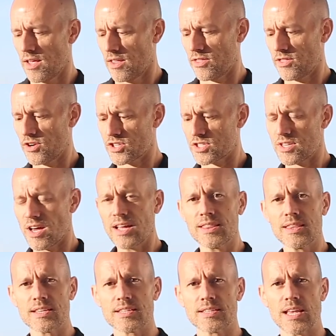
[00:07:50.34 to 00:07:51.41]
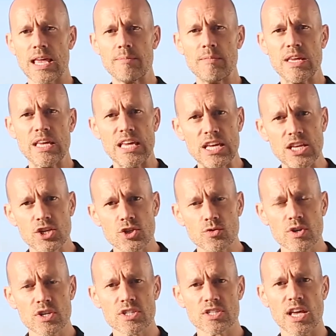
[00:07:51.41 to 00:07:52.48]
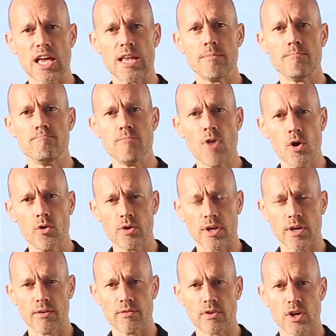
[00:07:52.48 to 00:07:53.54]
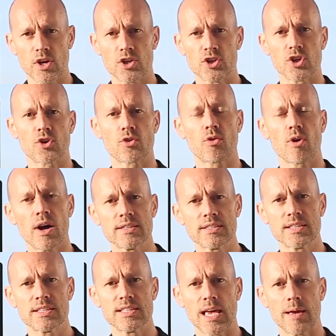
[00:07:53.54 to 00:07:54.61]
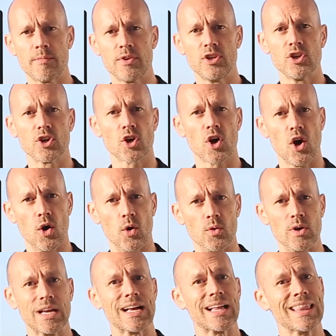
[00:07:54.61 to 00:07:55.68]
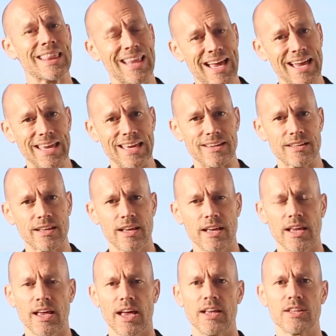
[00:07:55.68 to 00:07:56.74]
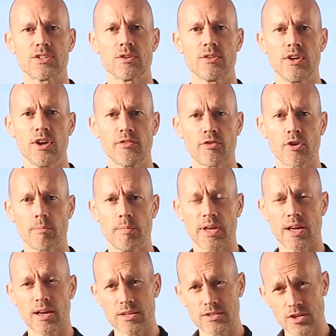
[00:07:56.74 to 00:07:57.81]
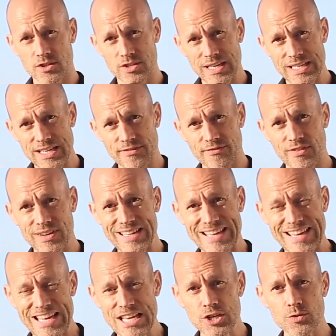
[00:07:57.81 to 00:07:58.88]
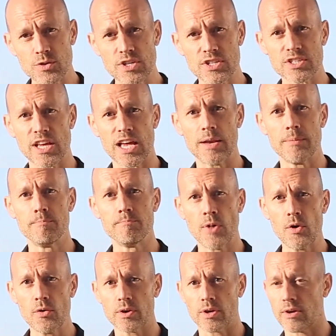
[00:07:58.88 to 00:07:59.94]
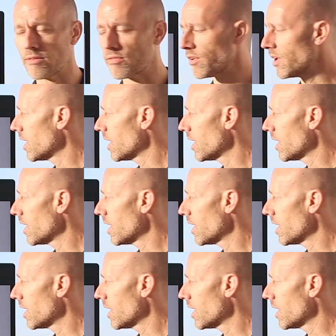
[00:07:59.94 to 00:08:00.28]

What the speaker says: there's not the same interest and motive to cross-examine your own client. And so therefore, because there's a different interest and motive,